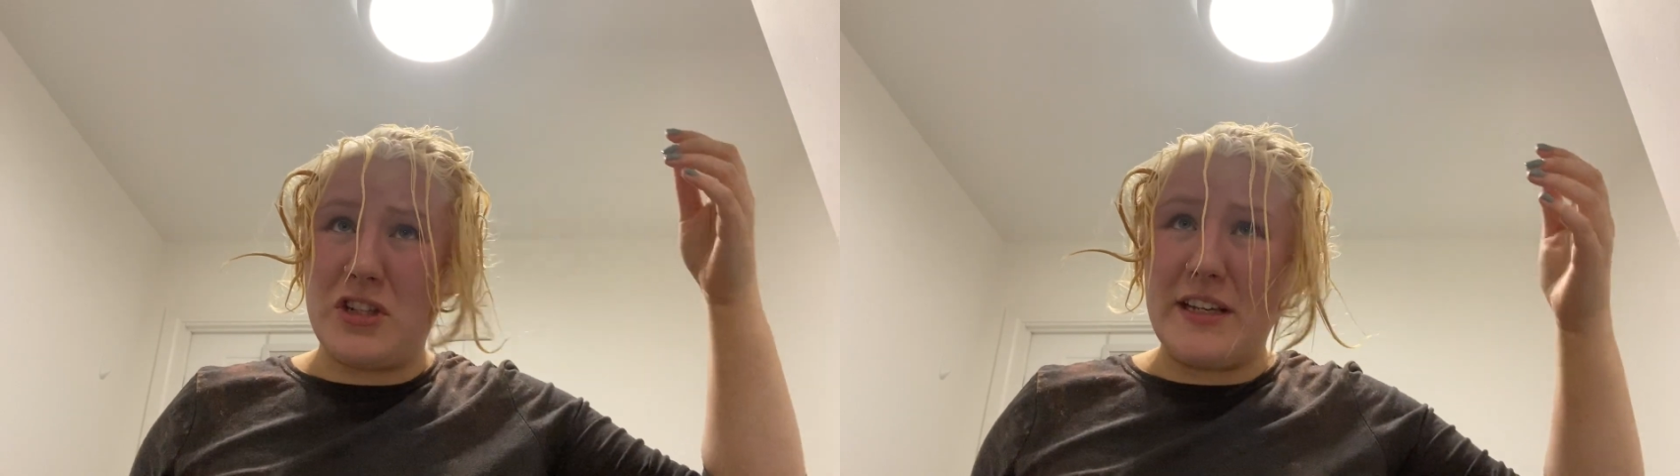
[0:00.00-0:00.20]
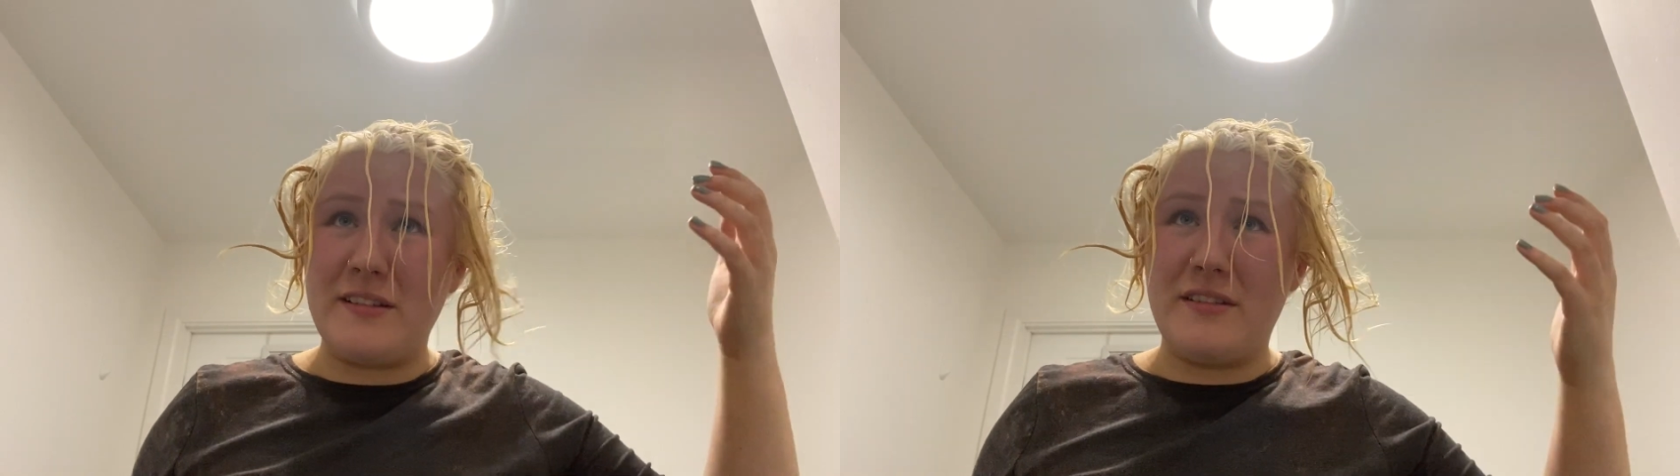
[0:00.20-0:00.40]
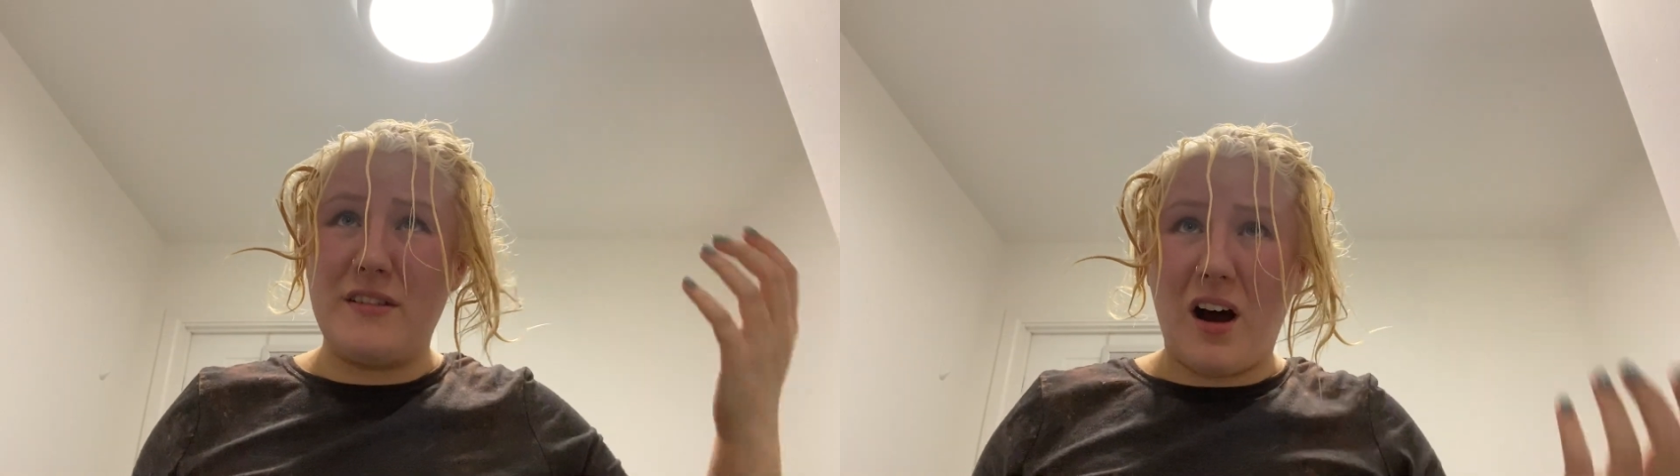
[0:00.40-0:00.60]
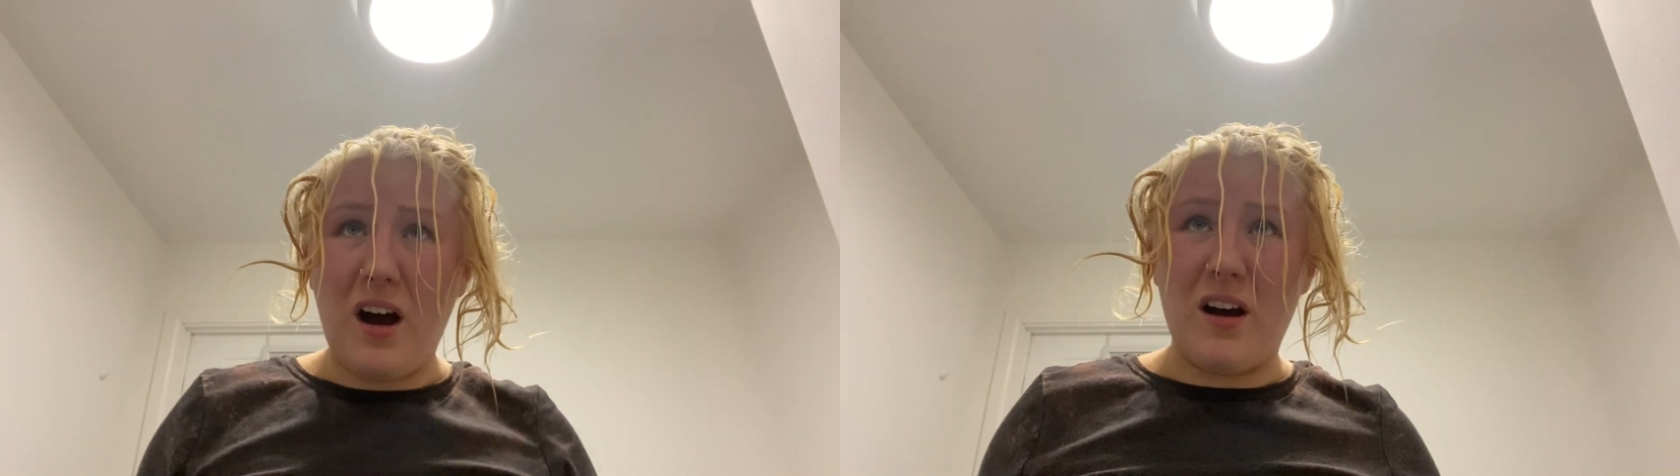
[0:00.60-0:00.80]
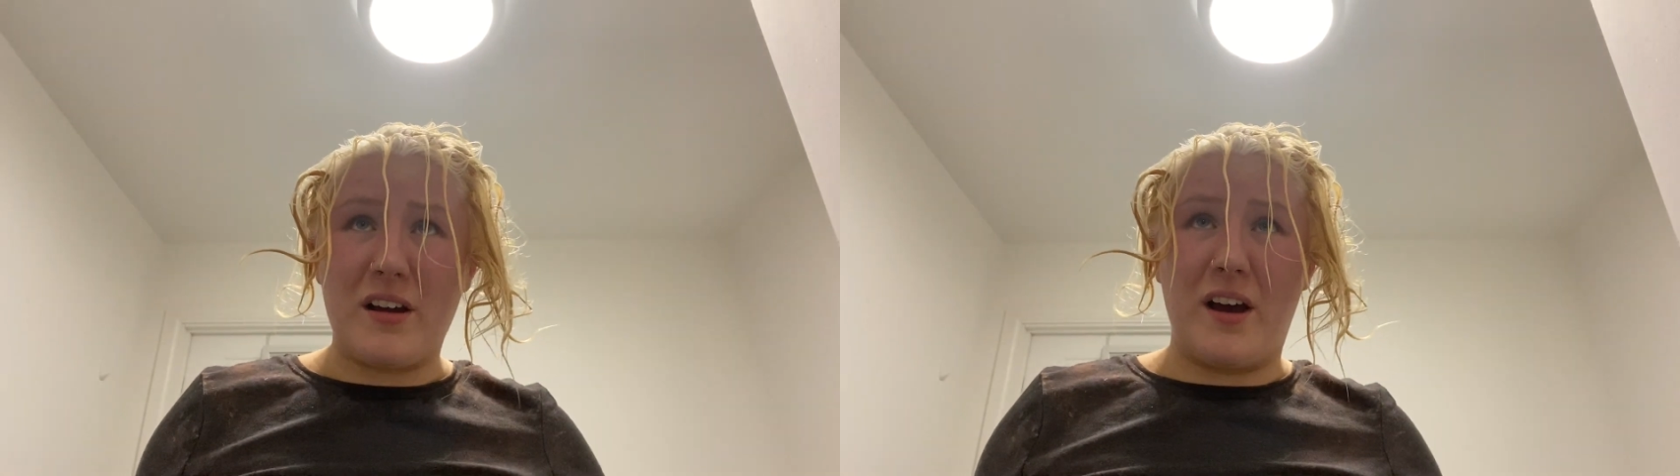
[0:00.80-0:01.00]
it
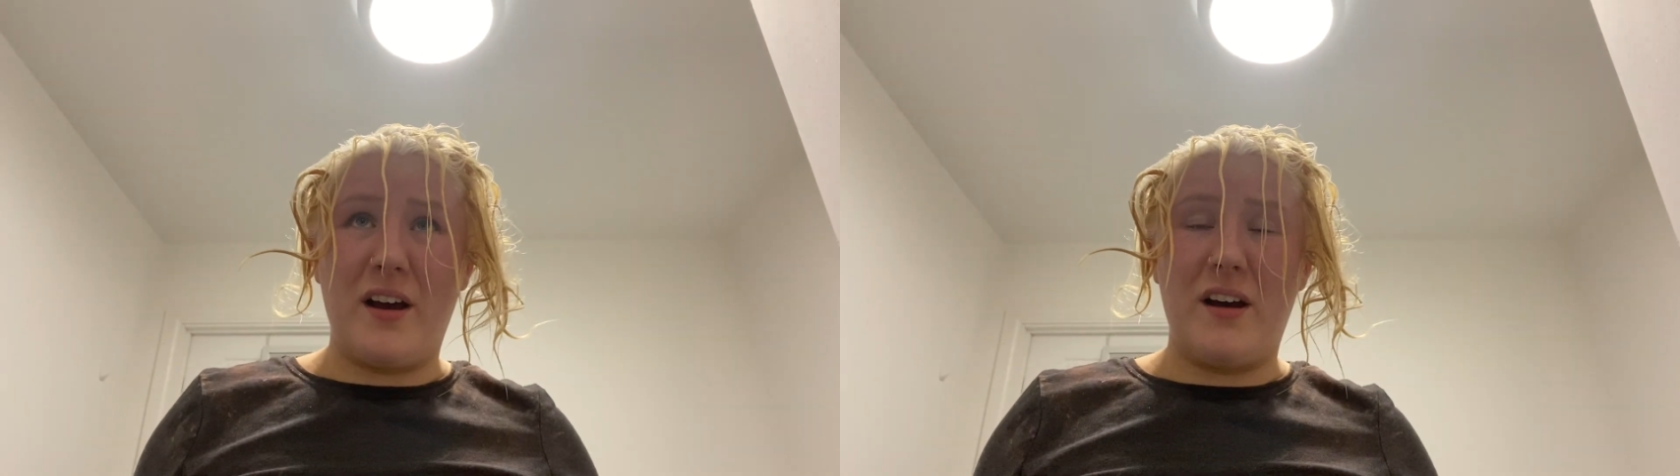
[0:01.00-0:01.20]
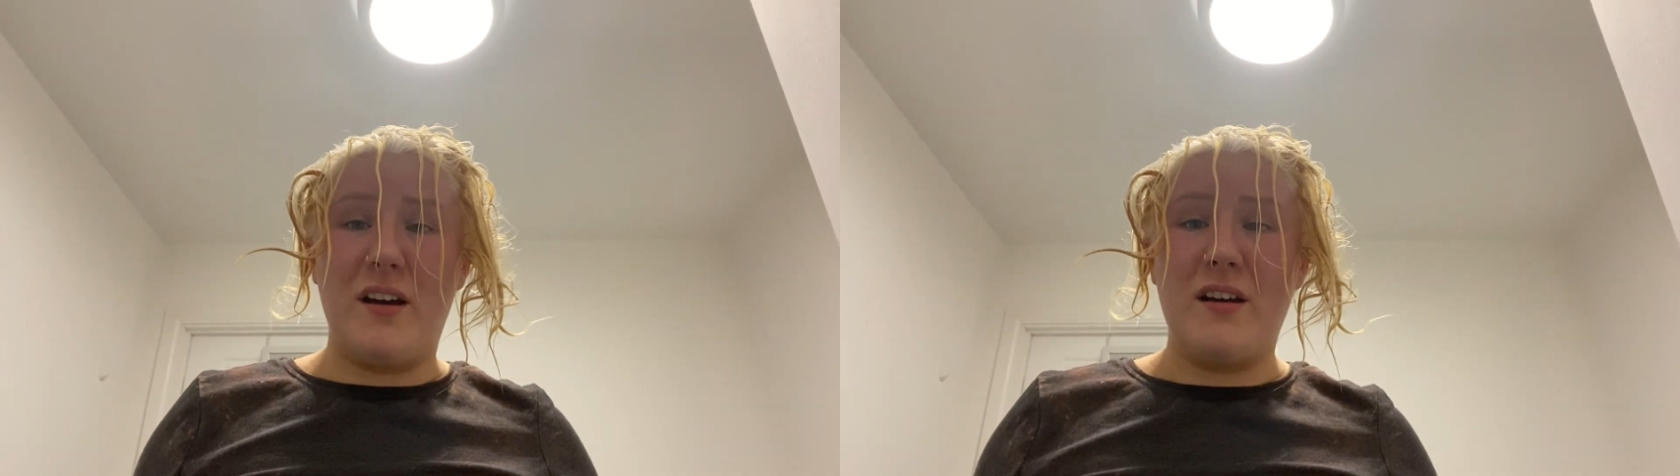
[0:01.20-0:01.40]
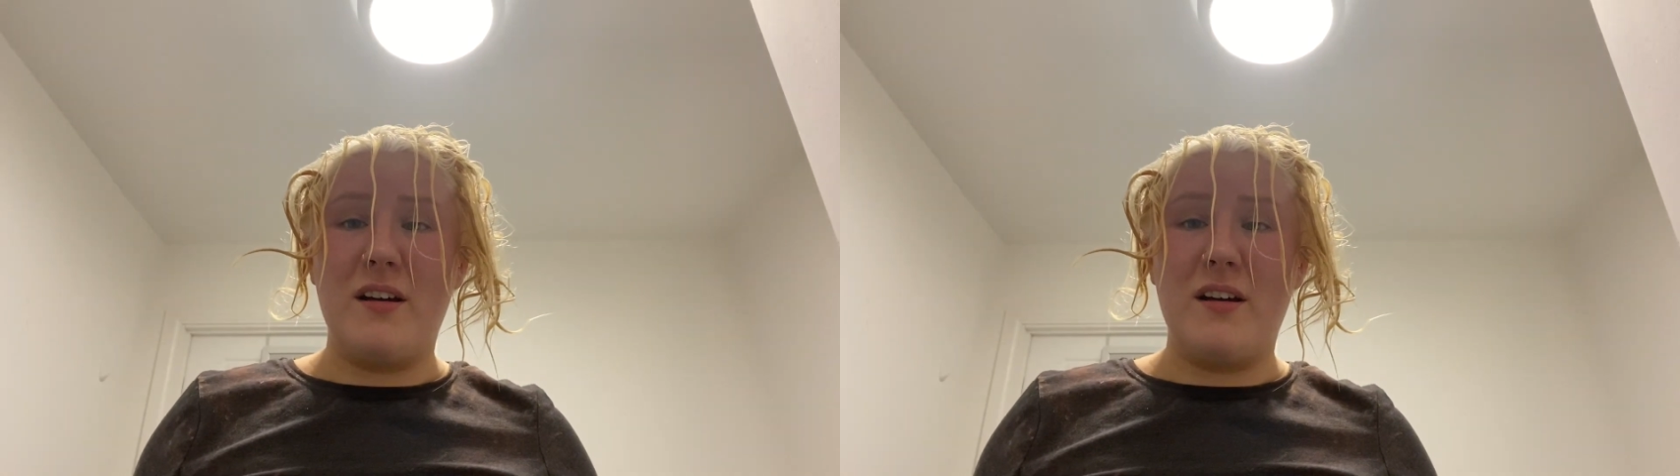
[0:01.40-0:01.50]
darker.